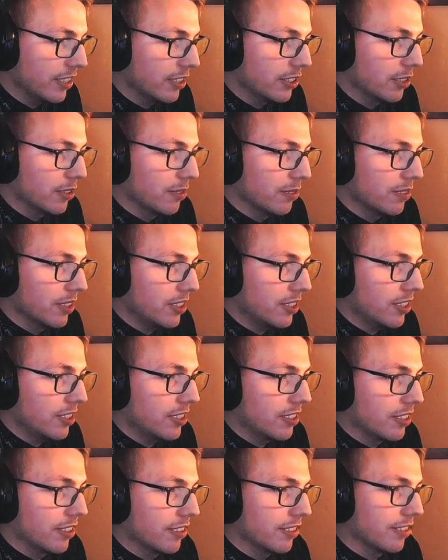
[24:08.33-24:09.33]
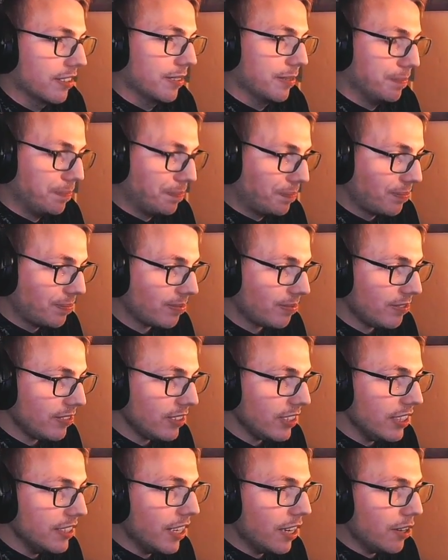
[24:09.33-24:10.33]
So this is
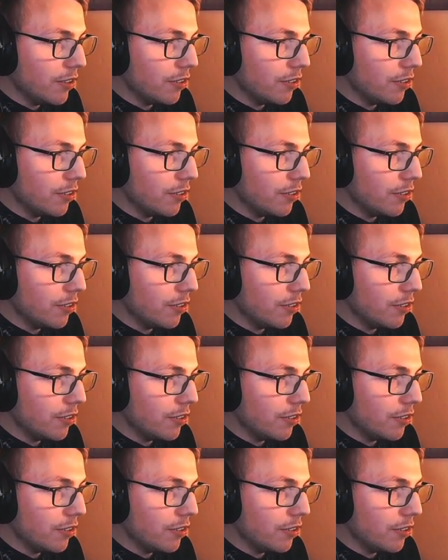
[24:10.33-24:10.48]
now